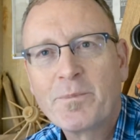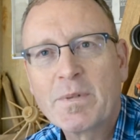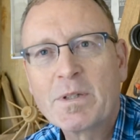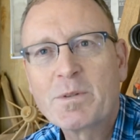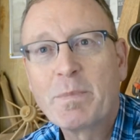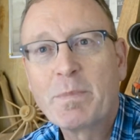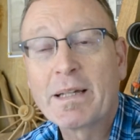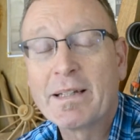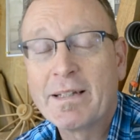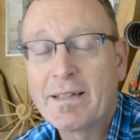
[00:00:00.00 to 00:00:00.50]

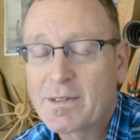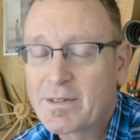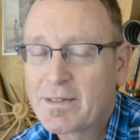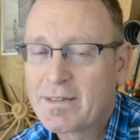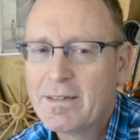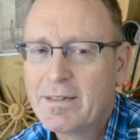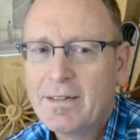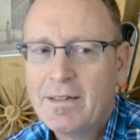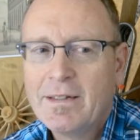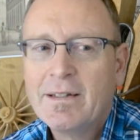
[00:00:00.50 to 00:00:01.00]
it's big. It's
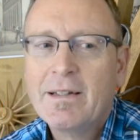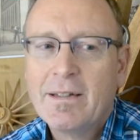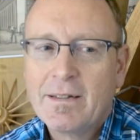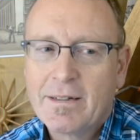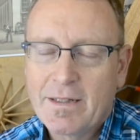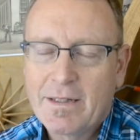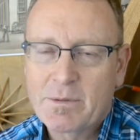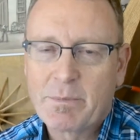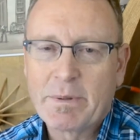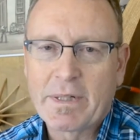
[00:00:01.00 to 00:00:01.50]

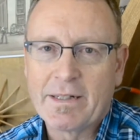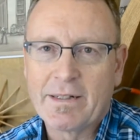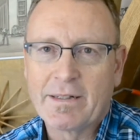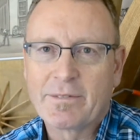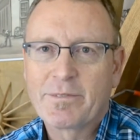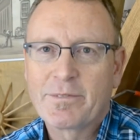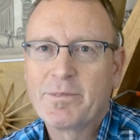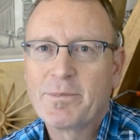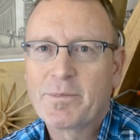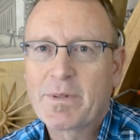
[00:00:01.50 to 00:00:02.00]
it's big
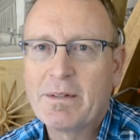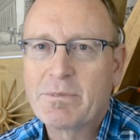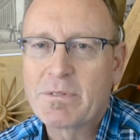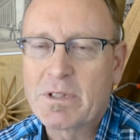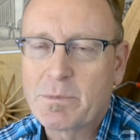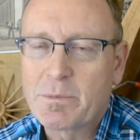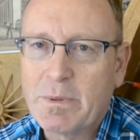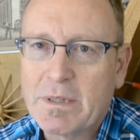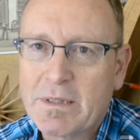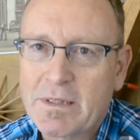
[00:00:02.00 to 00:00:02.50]
enough. Keeps
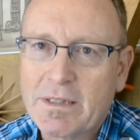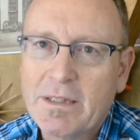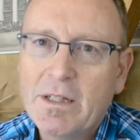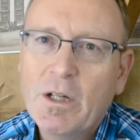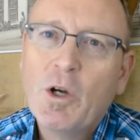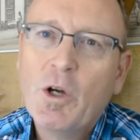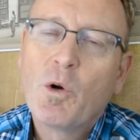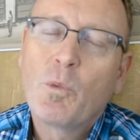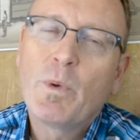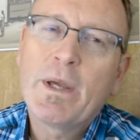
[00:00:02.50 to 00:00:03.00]
us busy.
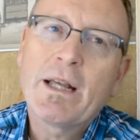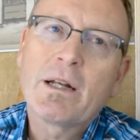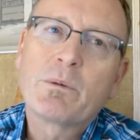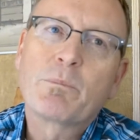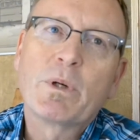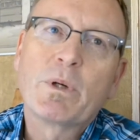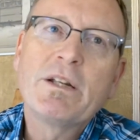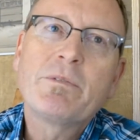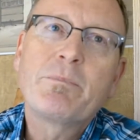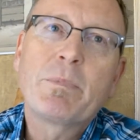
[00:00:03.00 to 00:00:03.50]
We had a
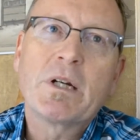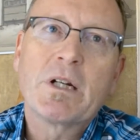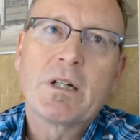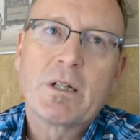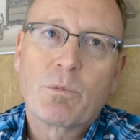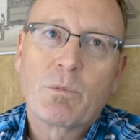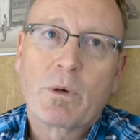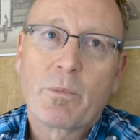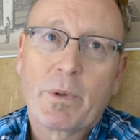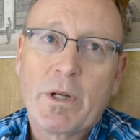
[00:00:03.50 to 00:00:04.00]
brief
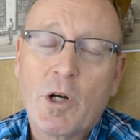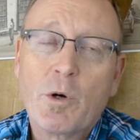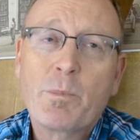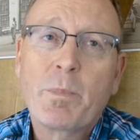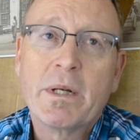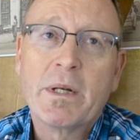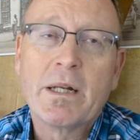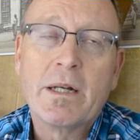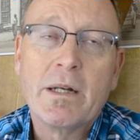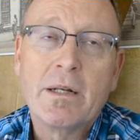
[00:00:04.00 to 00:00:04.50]
period where we
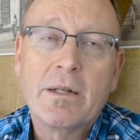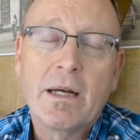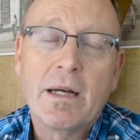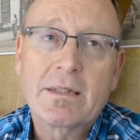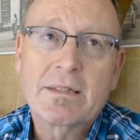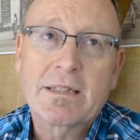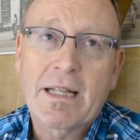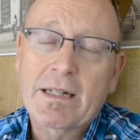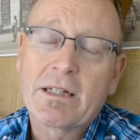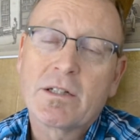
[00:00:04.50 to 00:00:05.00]
opened an, a
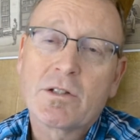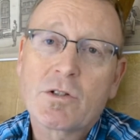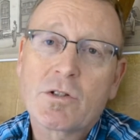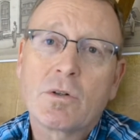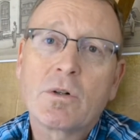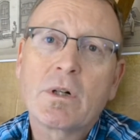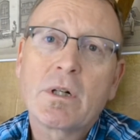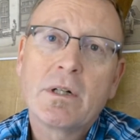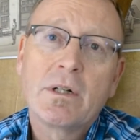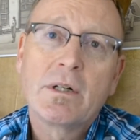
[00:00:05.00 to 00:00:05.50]
second
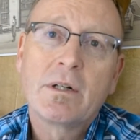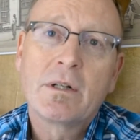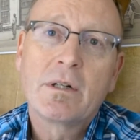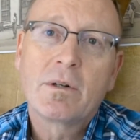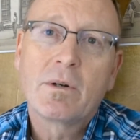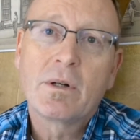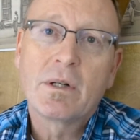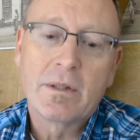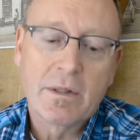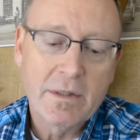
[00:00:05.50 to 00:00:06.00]
store.
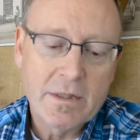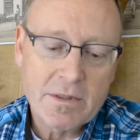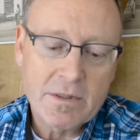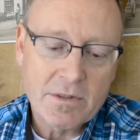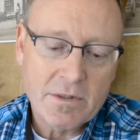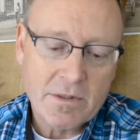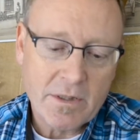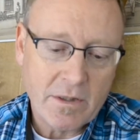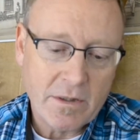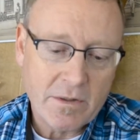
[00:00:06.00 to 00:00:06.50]
This
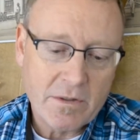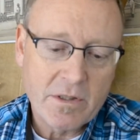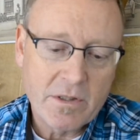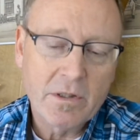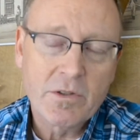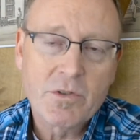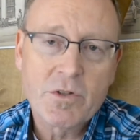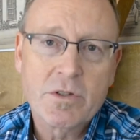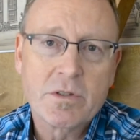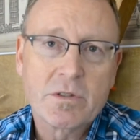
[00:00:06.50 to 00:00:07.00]
is our
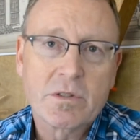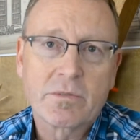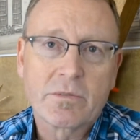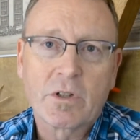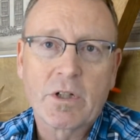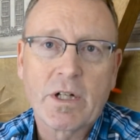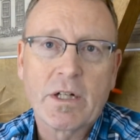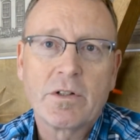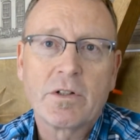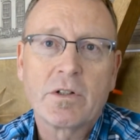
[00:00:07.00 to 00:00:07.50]
delusions of
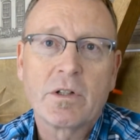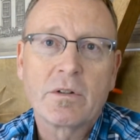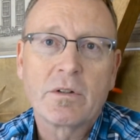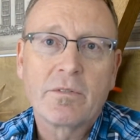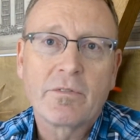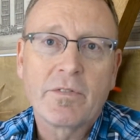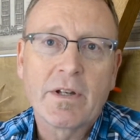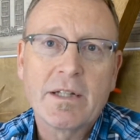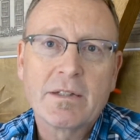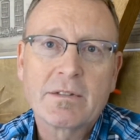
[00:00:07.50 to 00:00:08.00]
grandeur
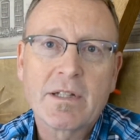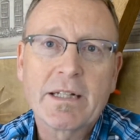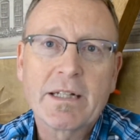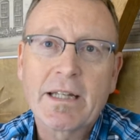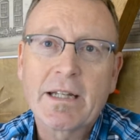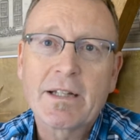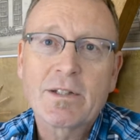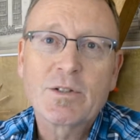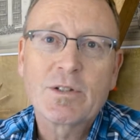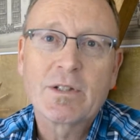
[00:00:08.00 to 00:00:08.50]
phase, I
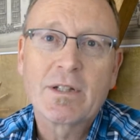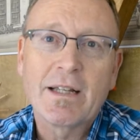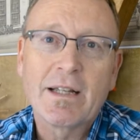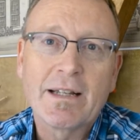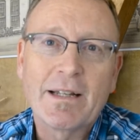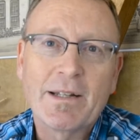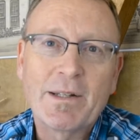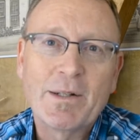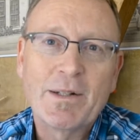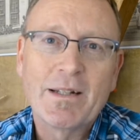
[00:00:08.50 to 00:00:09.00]
guess,
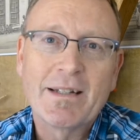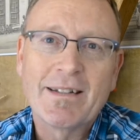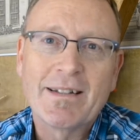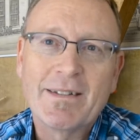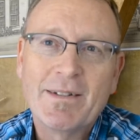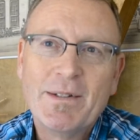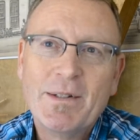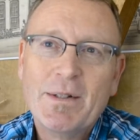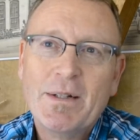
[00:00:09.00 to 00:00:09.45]
and. Uh,